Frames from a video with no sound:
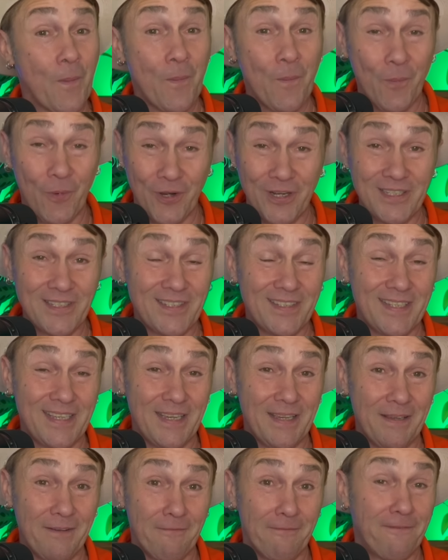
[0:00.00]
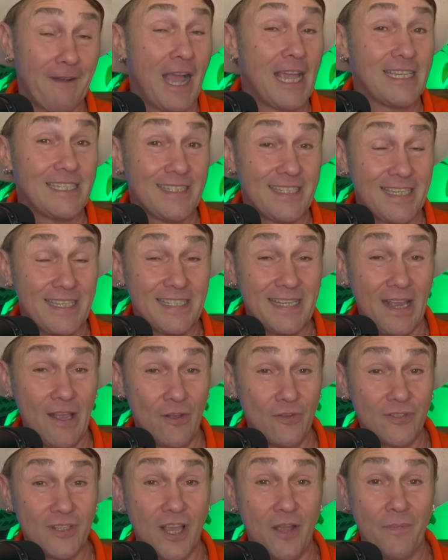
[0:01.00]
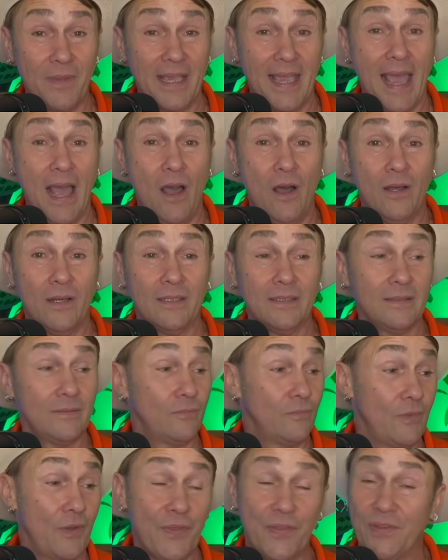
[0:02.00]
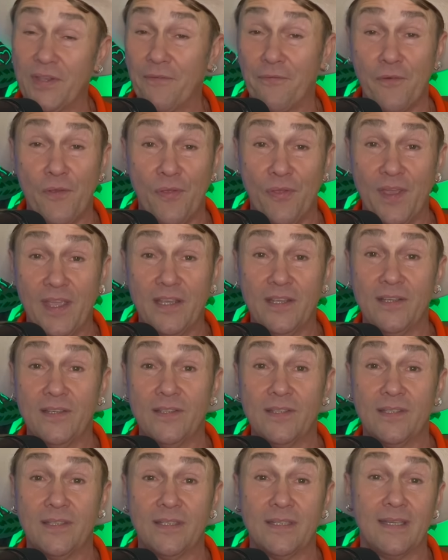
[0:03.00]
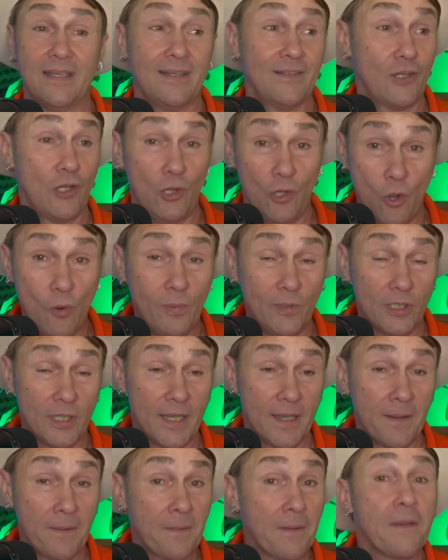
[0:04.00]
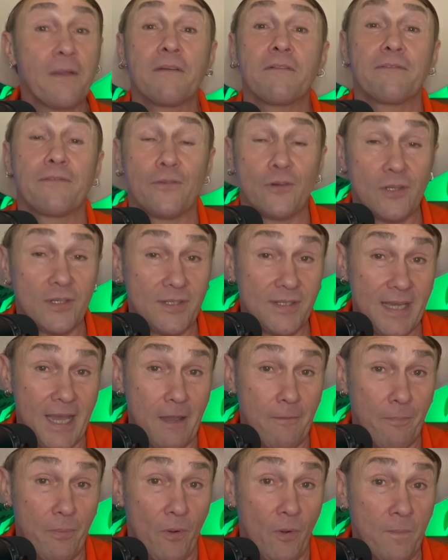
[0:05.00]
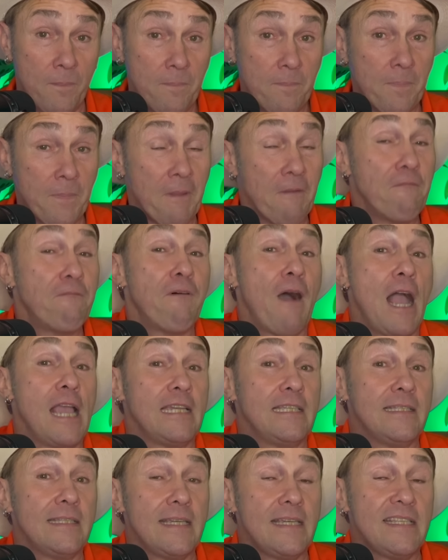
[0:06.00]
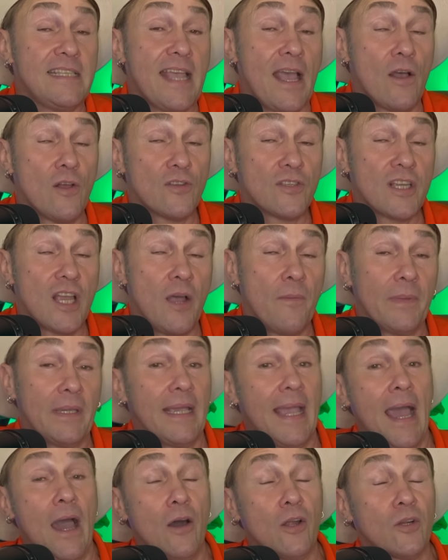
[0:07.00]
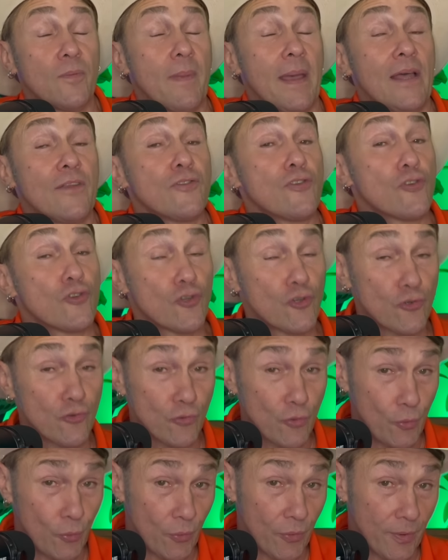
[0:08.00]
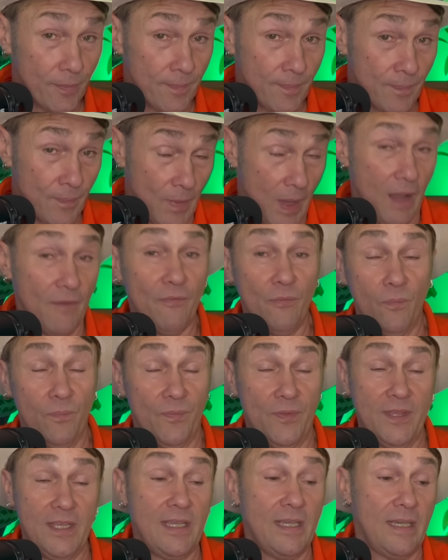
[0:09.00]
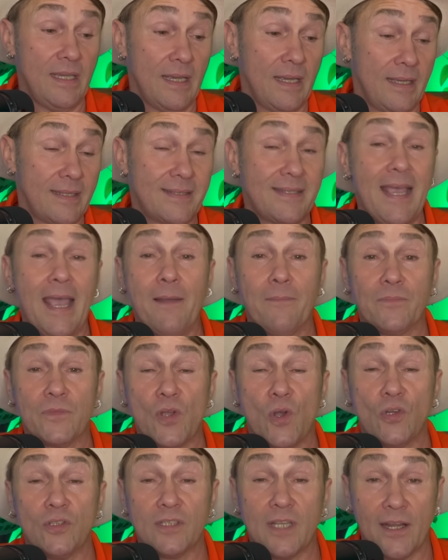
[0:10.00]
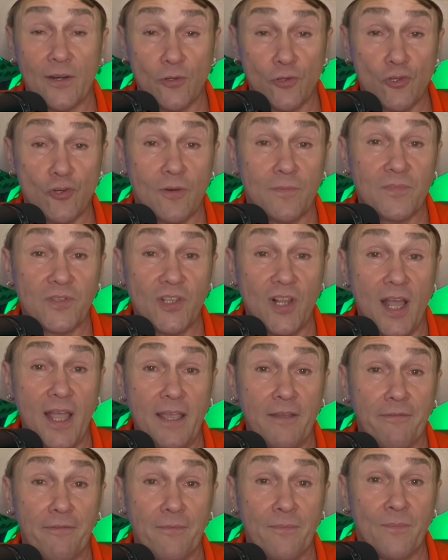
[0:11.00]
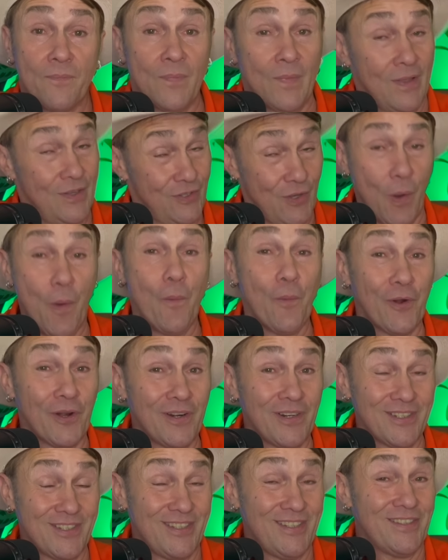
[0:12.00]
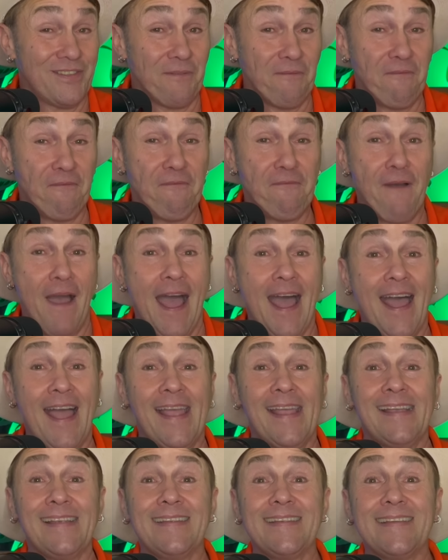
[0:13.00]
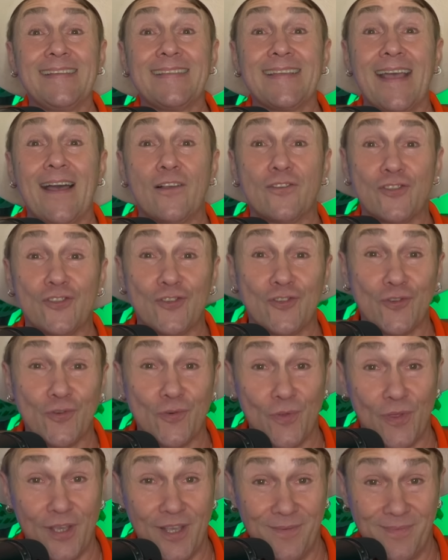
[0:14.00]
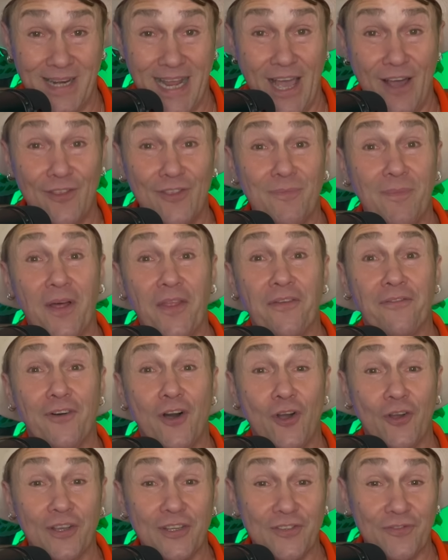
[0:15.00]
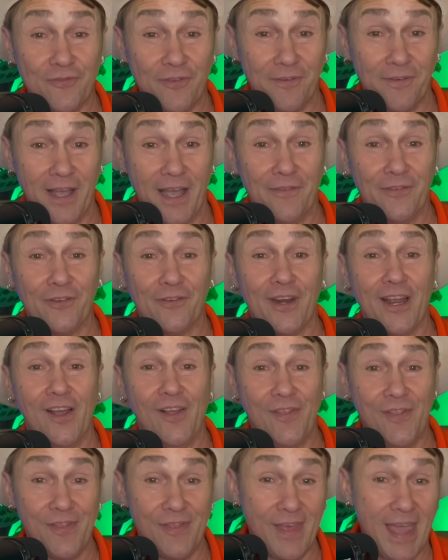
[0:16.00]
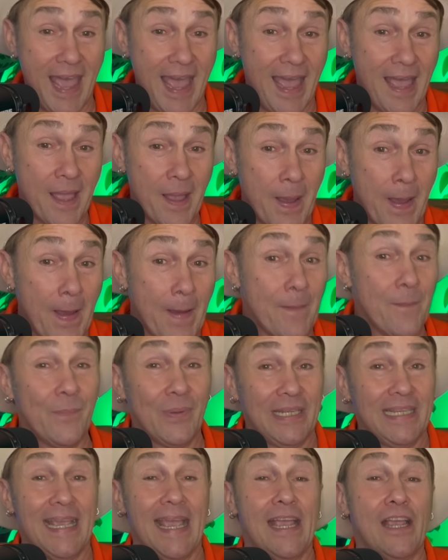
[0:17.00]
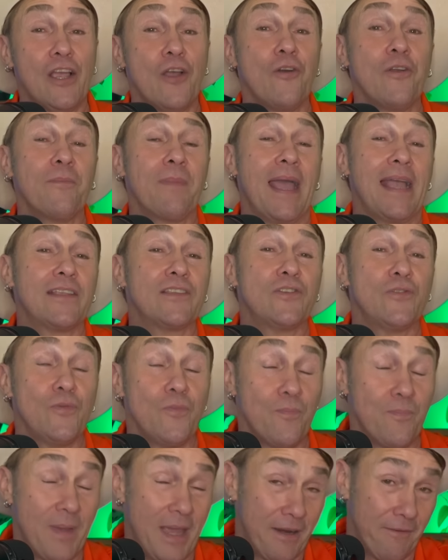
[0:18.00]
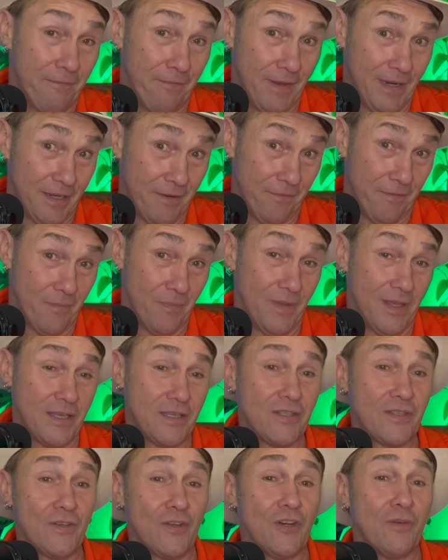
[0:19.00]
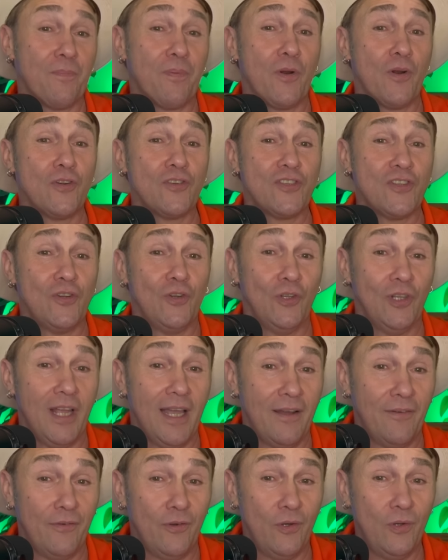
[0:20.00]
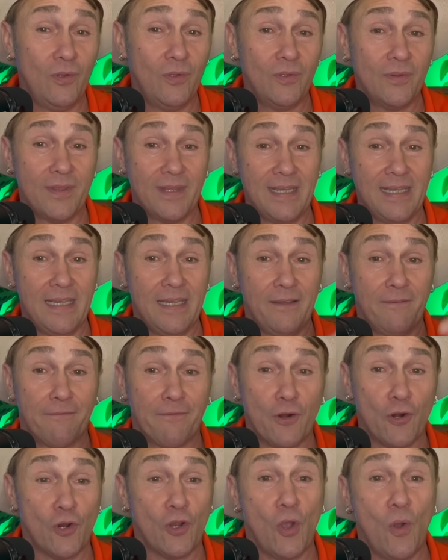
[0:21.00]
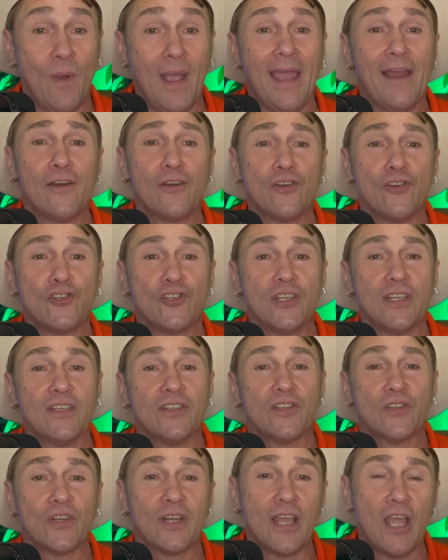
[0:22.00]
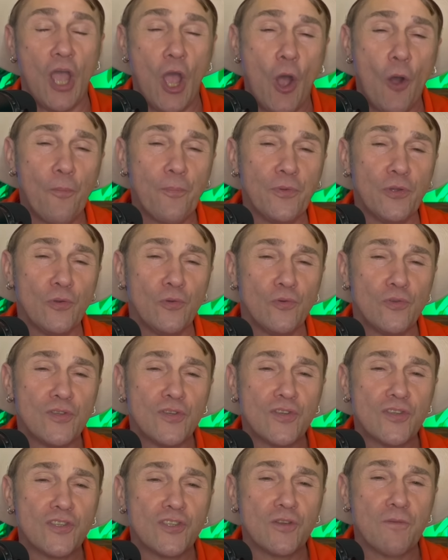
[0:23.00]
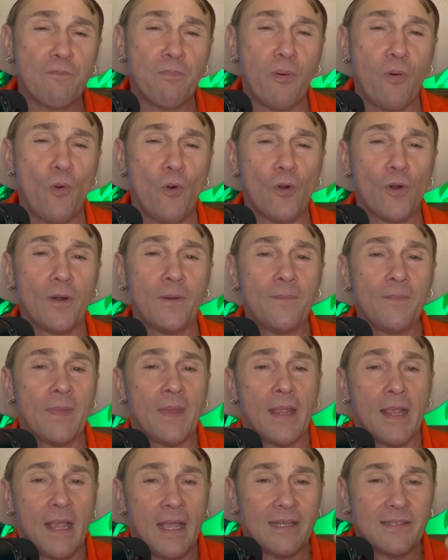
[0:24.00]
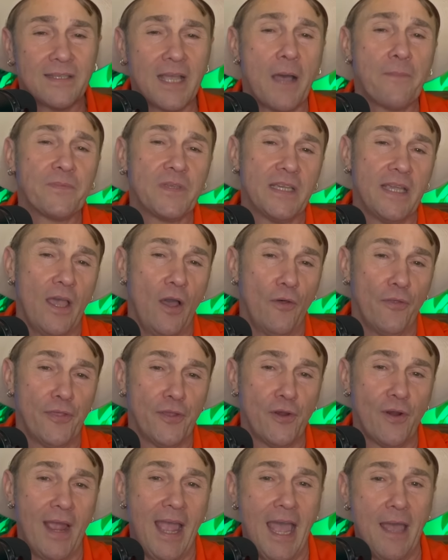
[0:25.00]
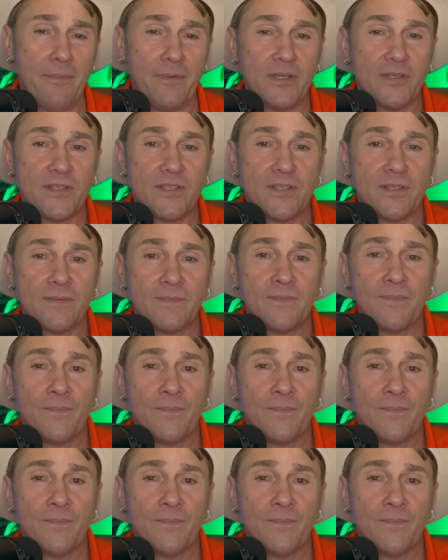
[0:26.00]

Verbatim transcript: We're going to see fine details coming out with different things globally. For example, fine details coming out about the truth of the attempt on Donald Trump's life. So we're going to see some fine details and truth coming out in the month of August revolved around that. But again, going back to benefiting from this on a personal level, the Virgo energy is going to help you to support adopting healthier habits,